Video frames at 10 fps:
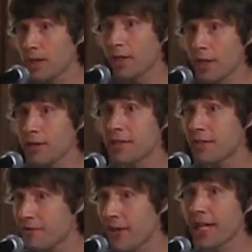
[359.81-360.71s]
you know, this
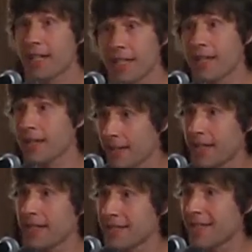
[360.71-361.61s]
is fake
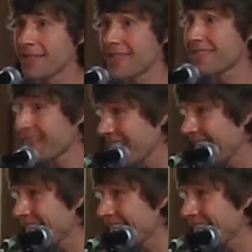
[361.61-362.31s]
in a sense. It's going to